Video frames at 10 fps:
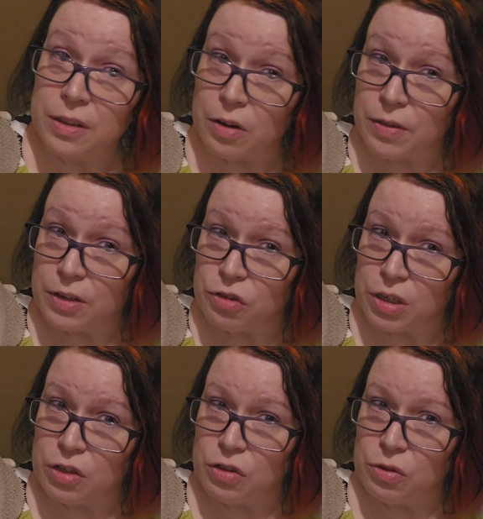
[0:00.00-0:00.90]
there are things you
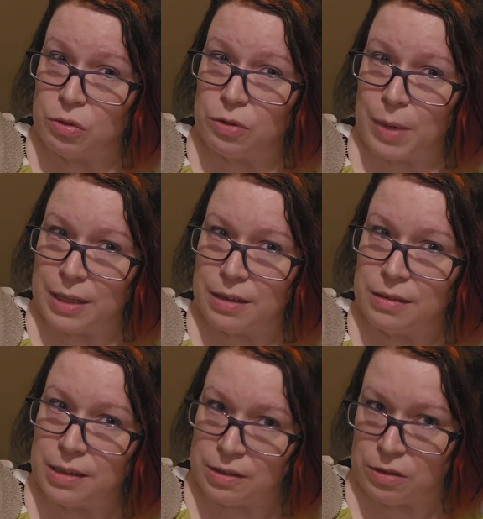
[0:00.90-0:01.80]
can do to make
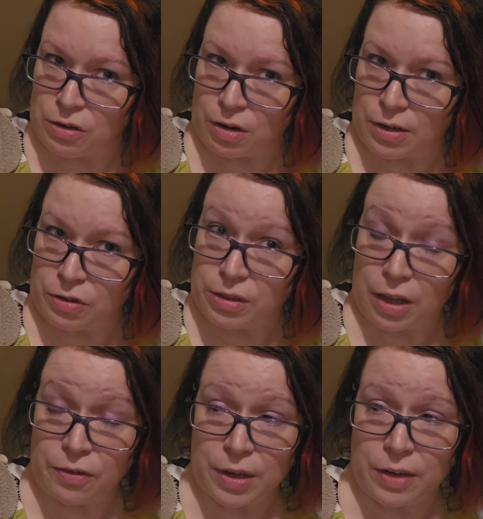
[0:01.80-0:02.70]
things easier on
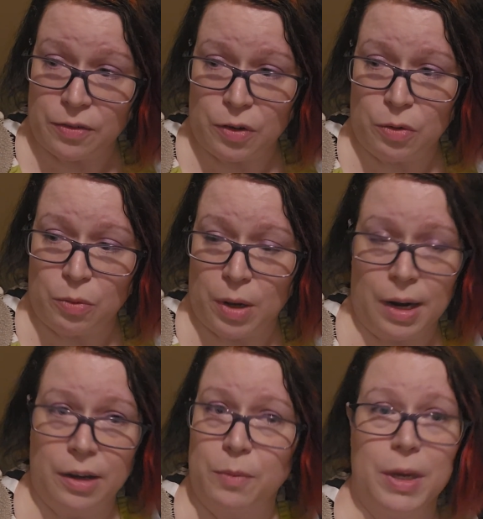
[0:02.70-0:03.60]
yourself. And if you want,
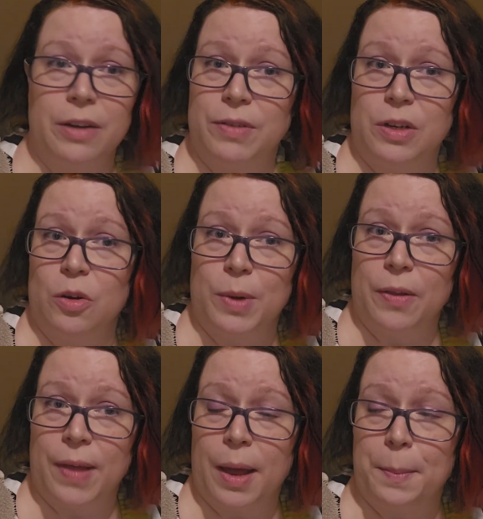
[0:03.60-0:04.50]
I can make a video about
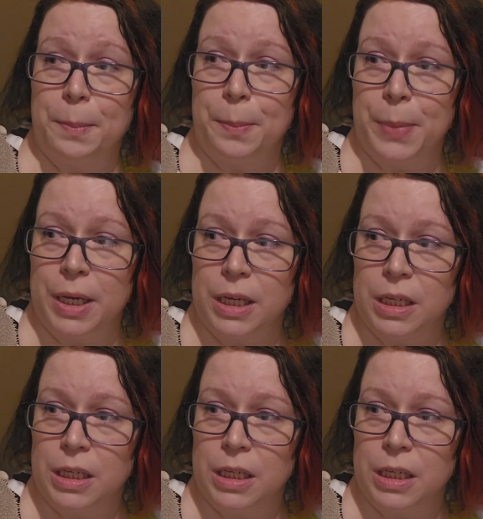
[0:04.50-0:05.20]
that. But